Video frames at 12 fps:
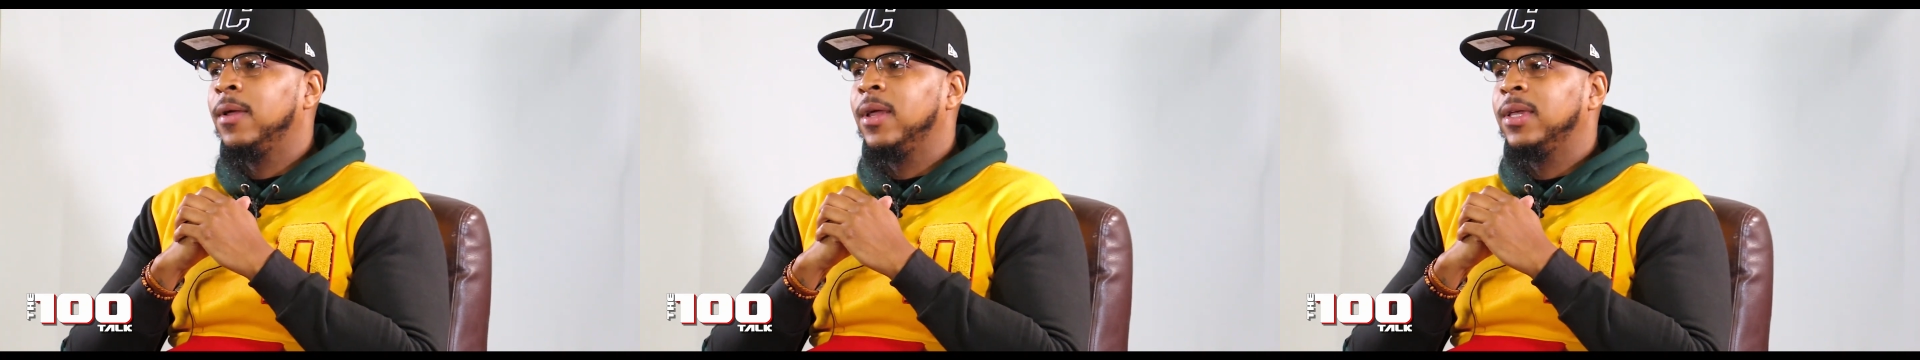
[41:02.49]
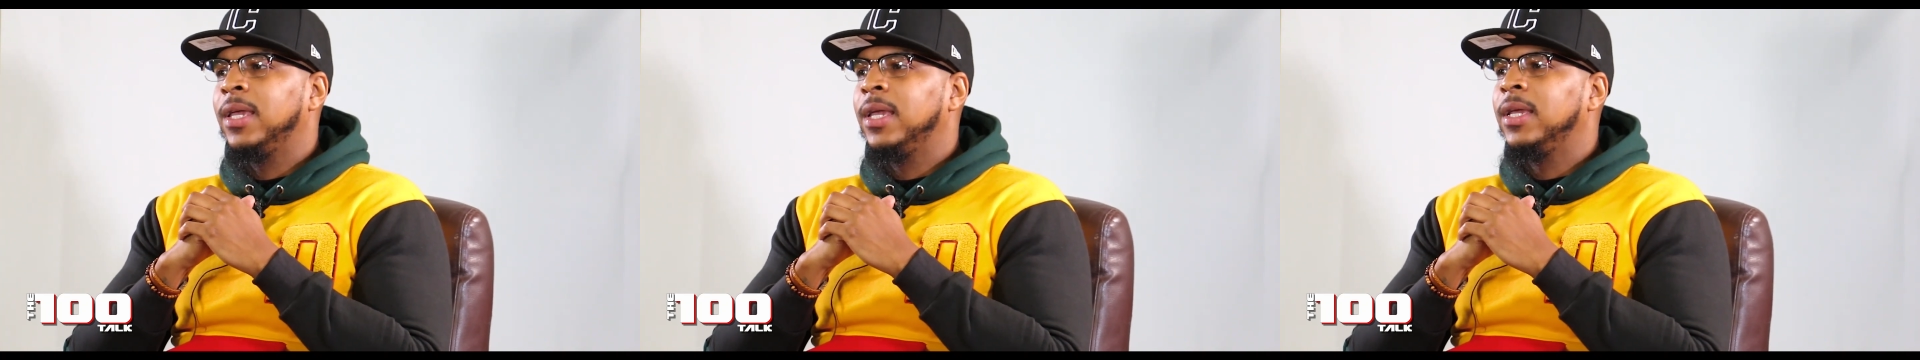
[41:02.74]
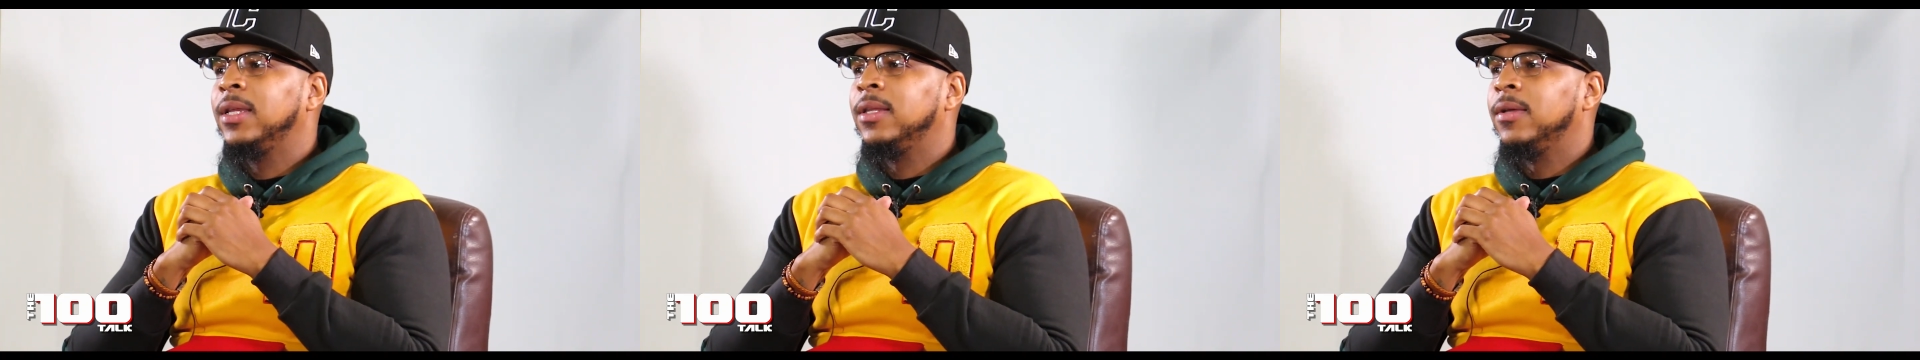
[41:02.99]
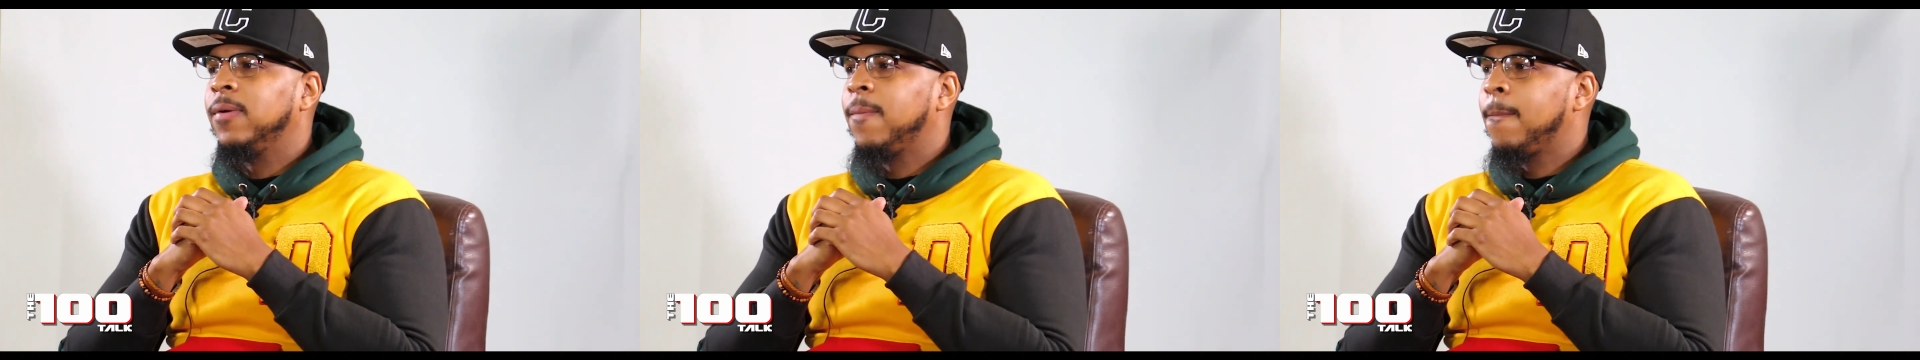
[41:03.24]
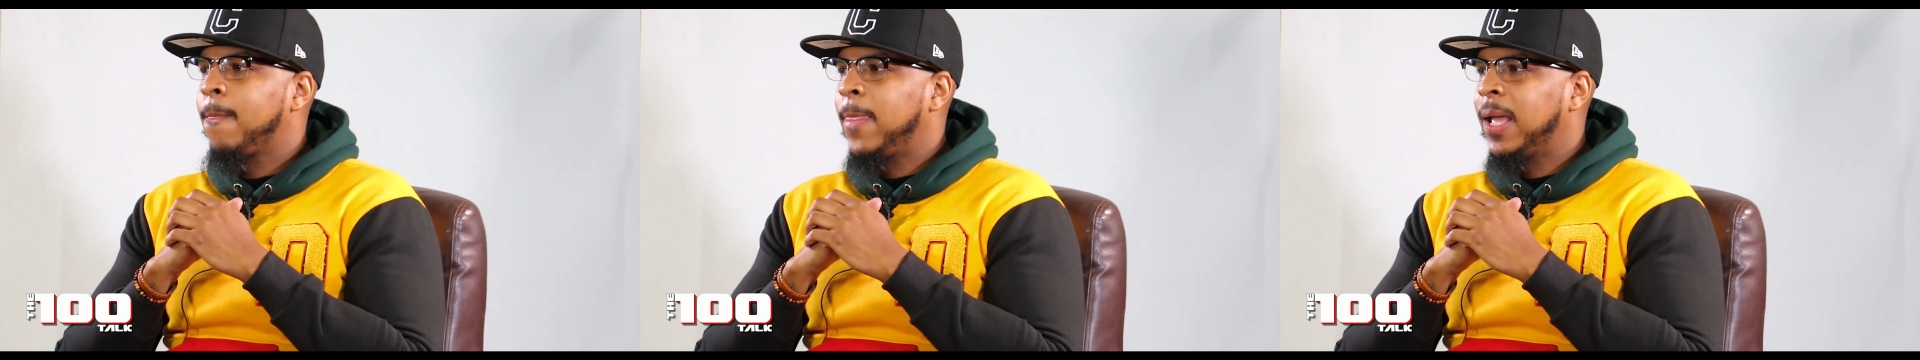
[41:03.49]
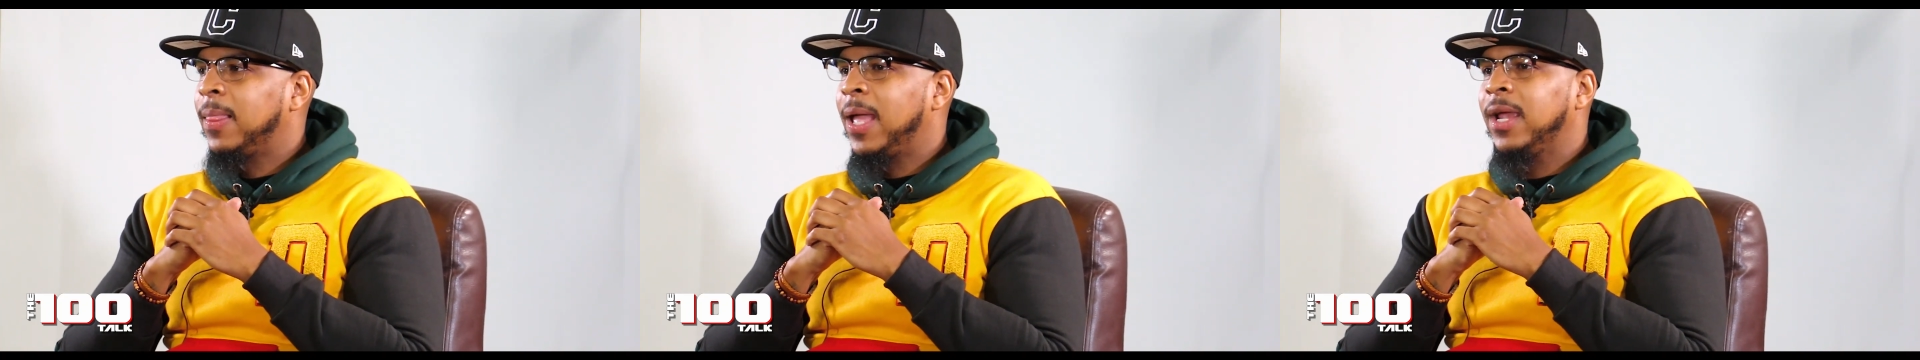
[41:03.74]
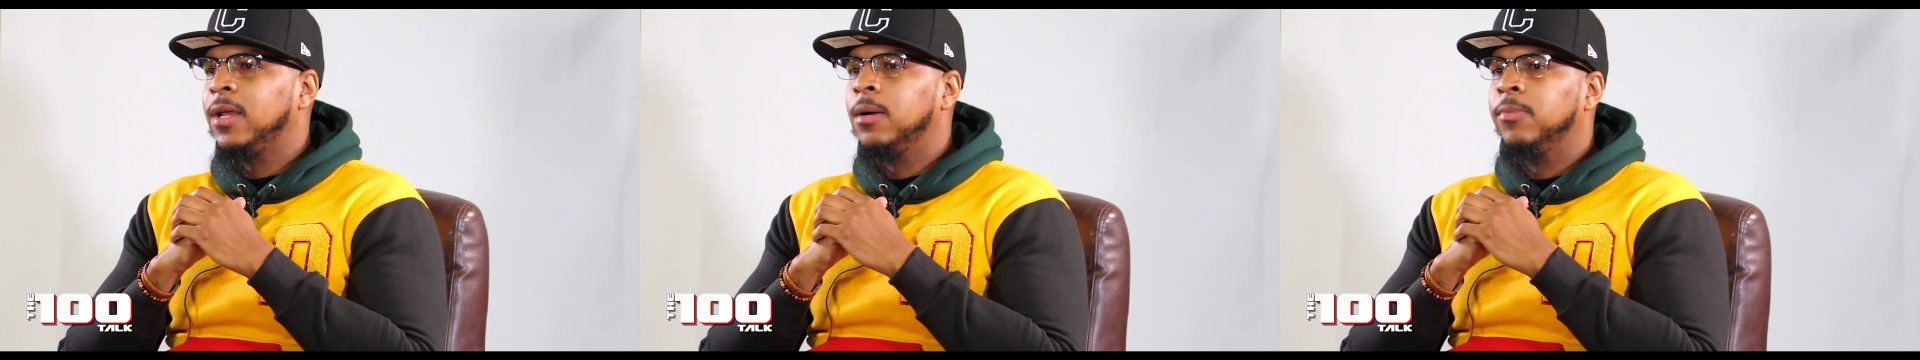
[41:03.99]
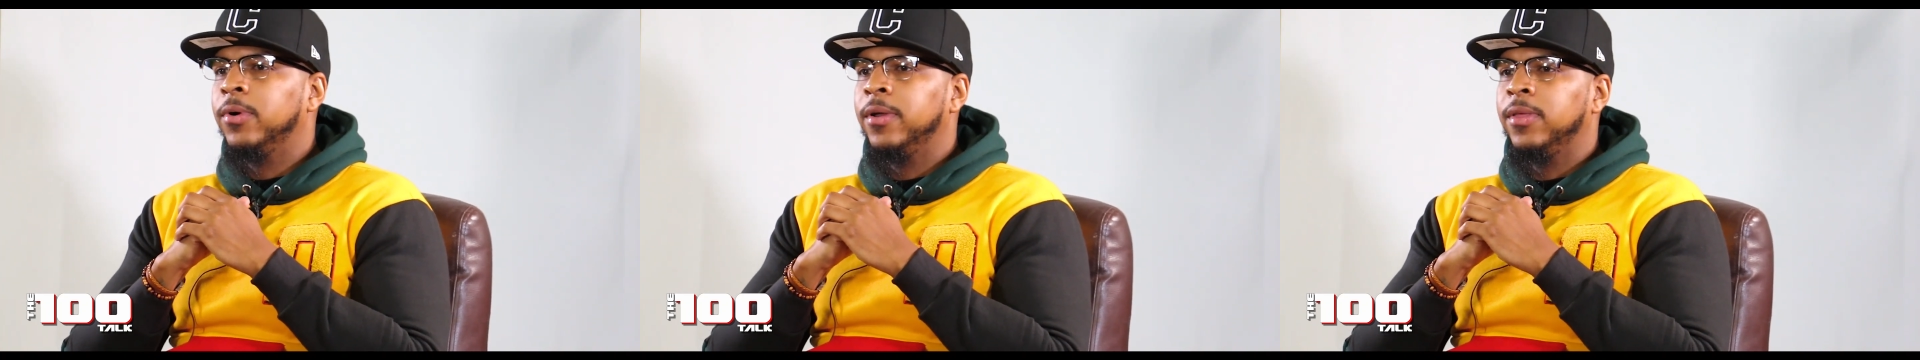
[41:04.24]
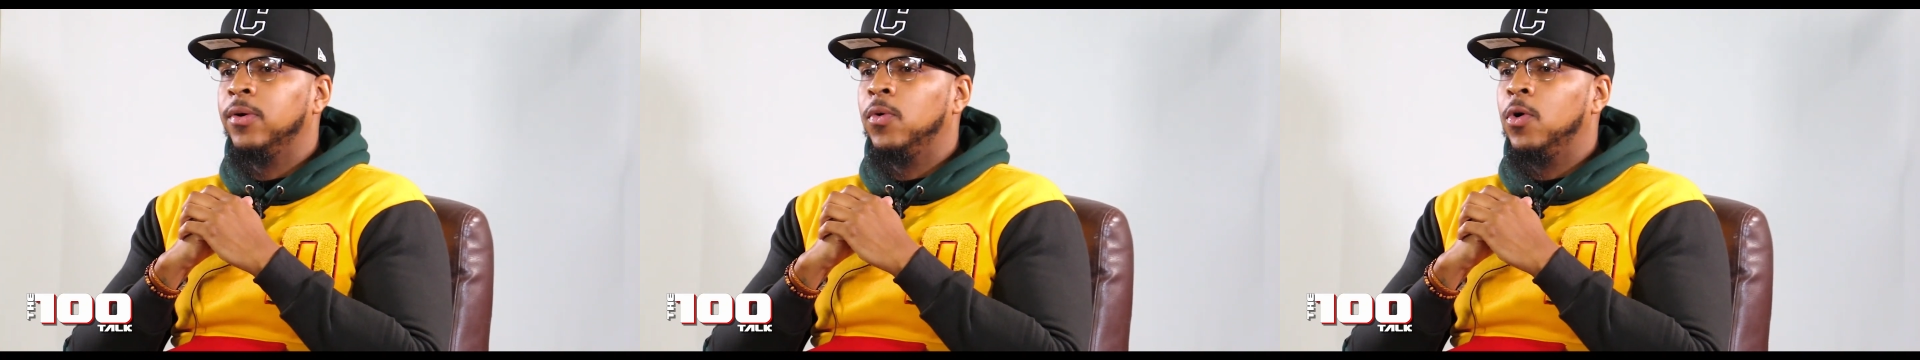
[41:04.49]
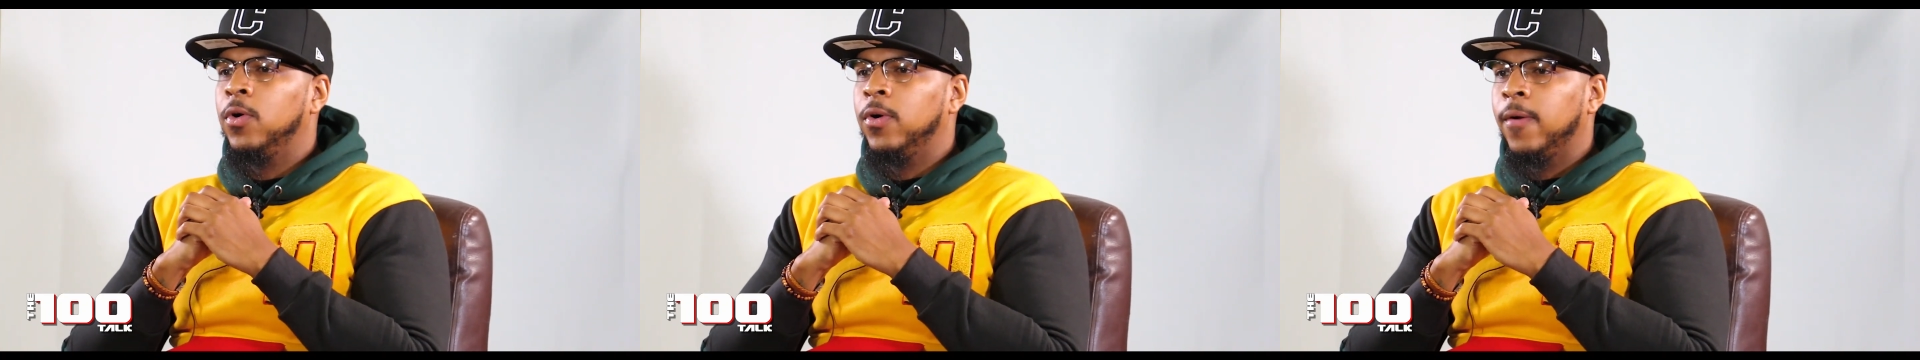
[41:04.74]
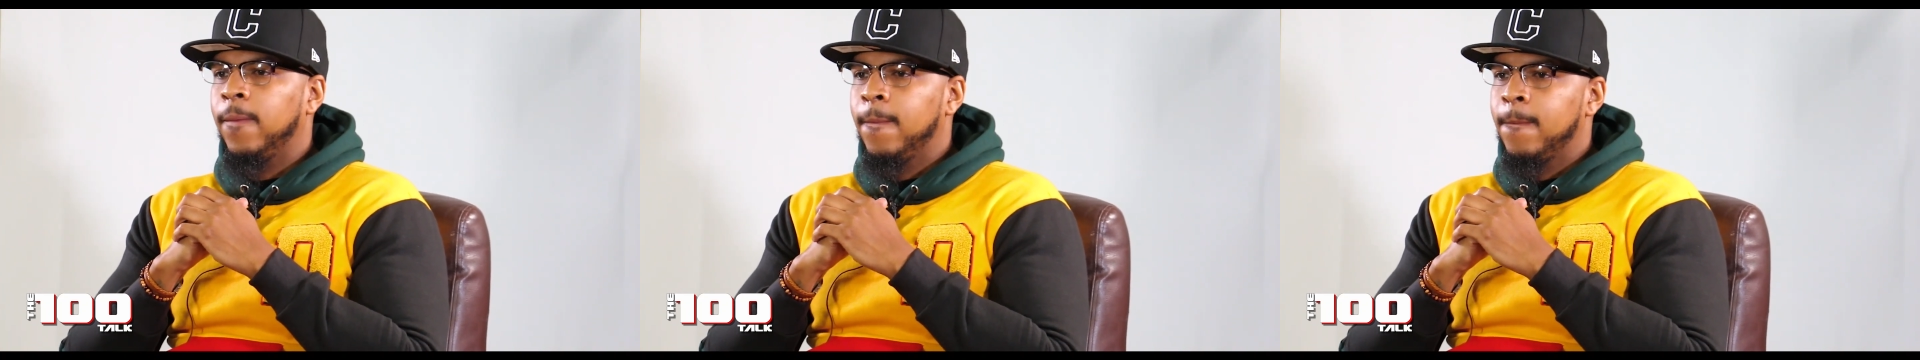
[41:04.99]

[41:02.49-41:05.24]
I can't get to not liking a brother or,